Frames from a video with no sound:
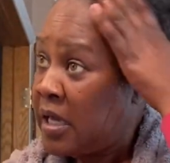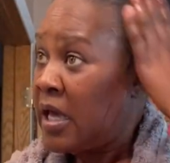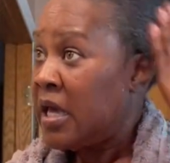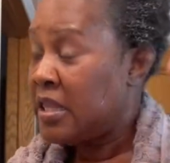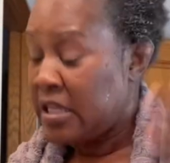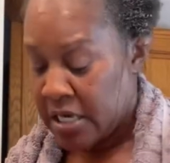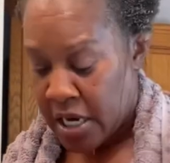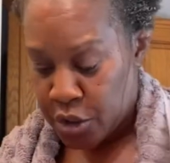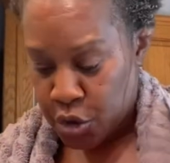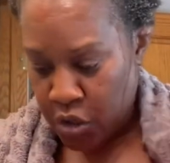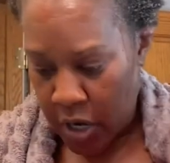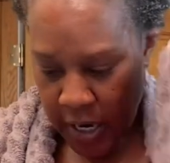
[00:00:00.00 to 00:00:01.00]
And then I
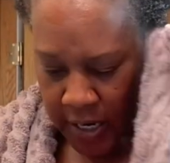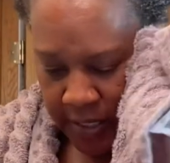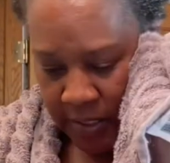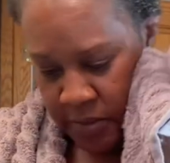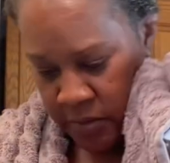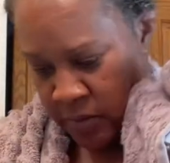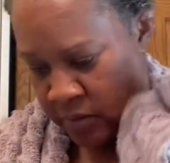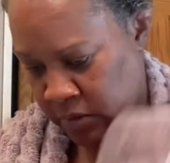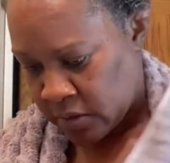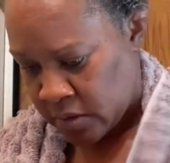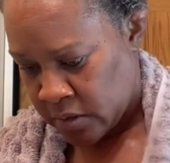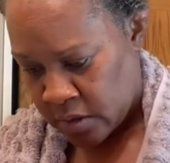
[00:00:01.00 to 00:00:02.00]
tried.
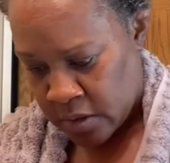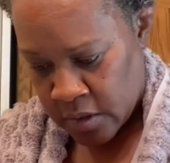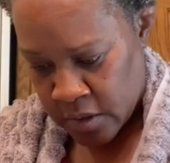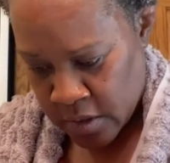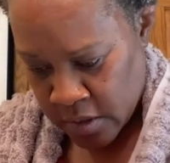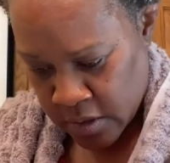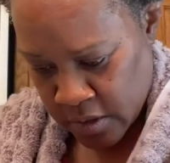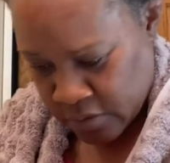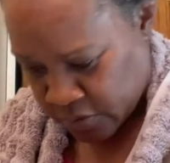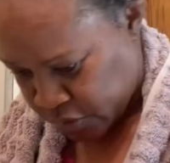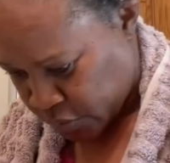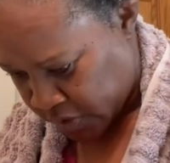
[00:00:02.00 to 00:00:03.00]

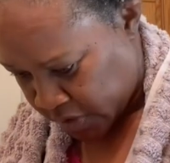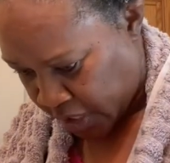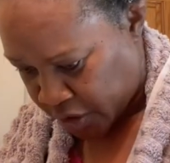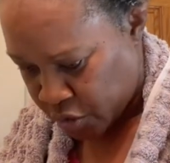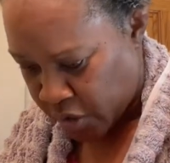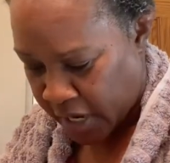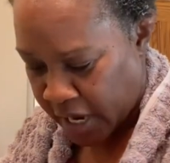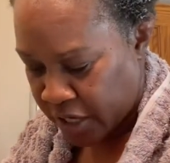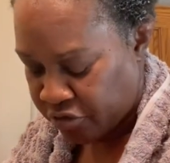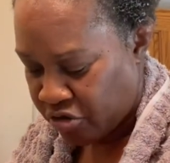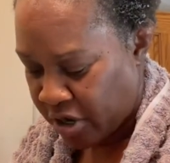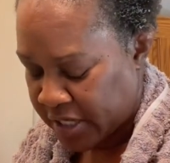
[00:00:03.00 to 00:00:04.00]
Which one did I try? I
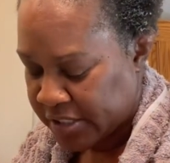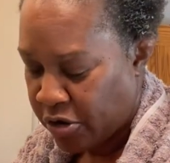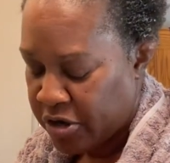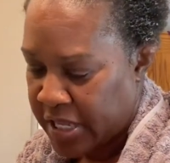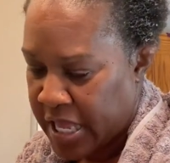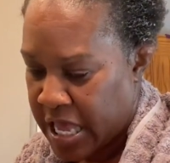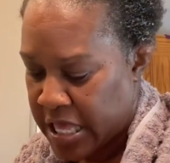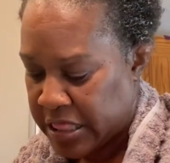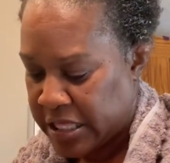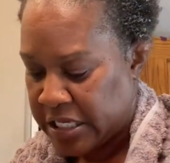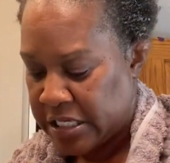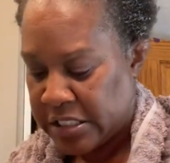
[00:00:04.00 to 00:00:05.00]
tried because I already had
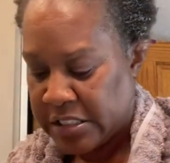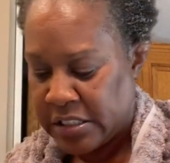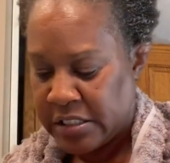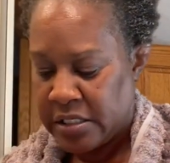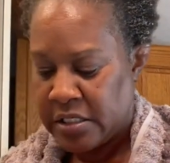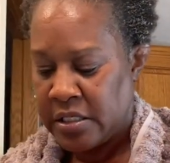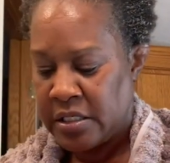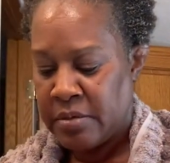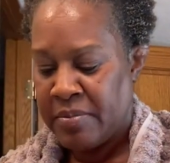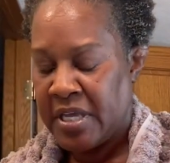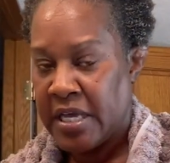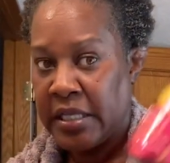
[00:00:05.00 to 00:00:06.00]
this. The
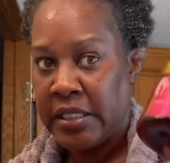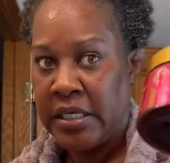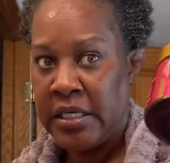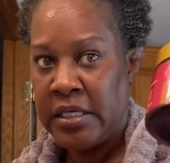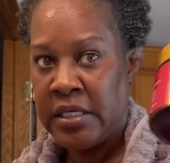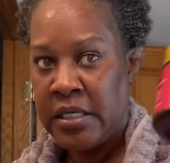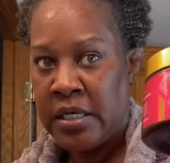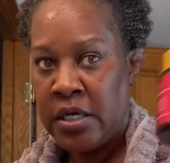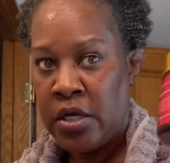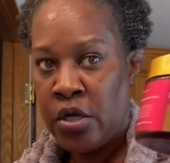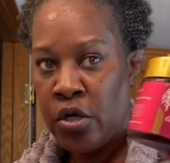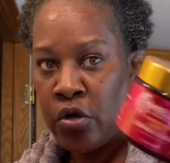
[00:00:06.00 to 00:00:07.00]
Miele
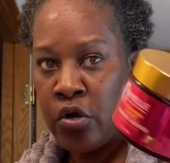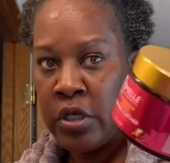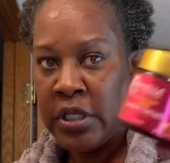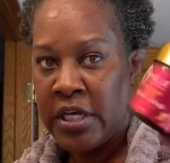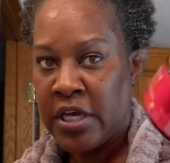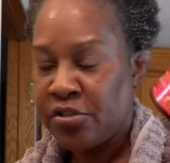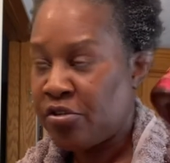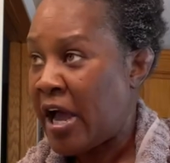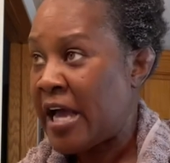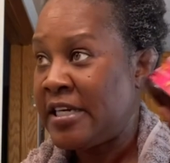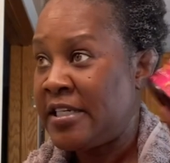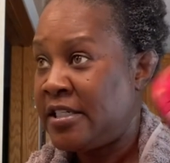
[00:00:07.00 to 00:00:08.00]
Curling Custard.
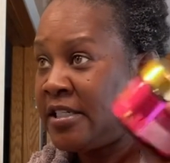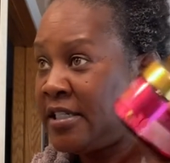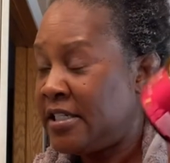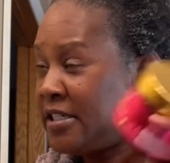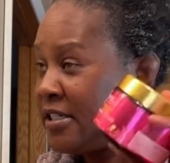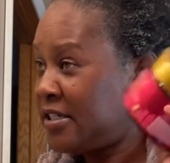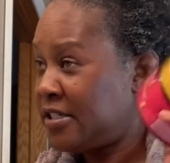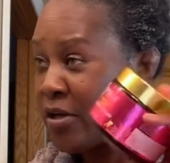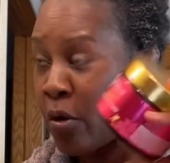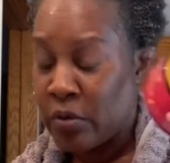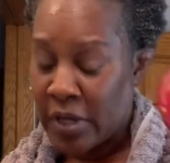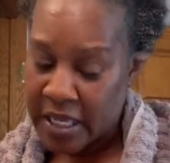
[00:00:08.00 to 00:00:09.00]
I
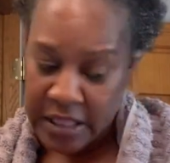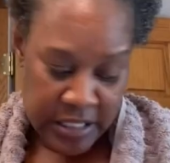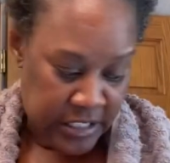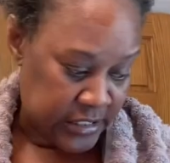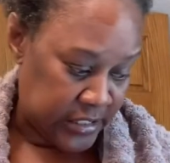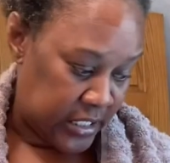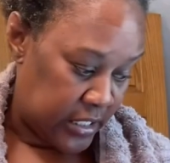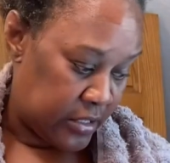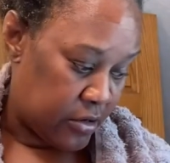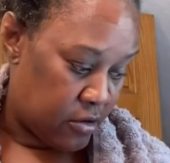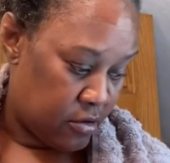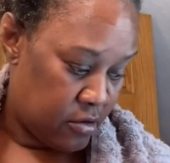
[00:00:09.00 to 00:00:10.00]
don't like this
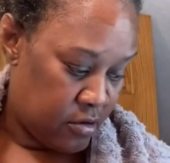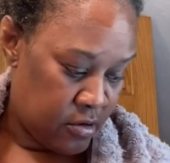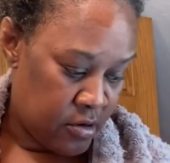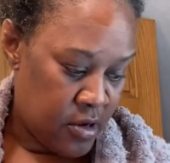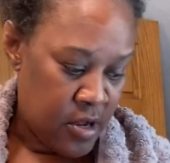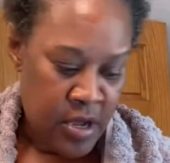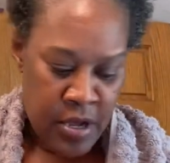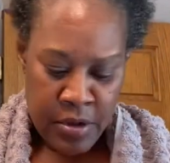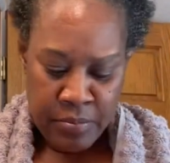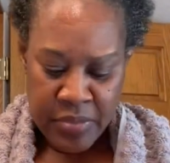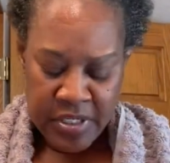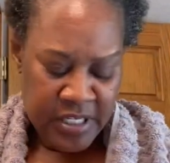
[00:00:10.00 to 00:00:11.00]
either.
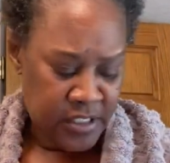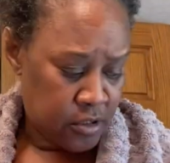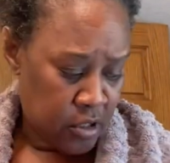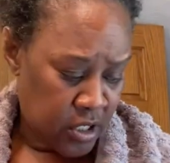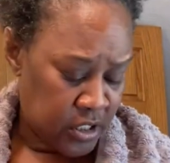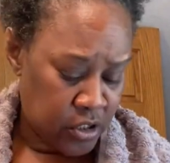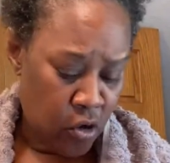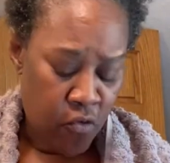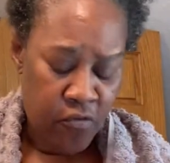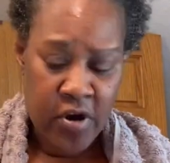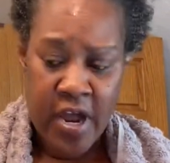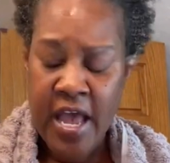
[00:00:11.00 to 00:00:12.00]
But it's
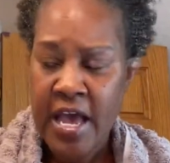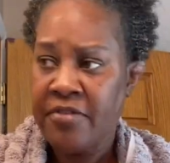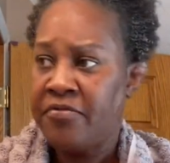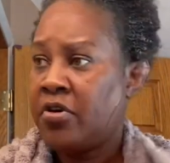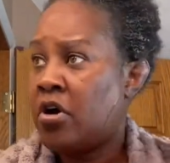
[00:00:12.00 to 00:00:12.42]
over half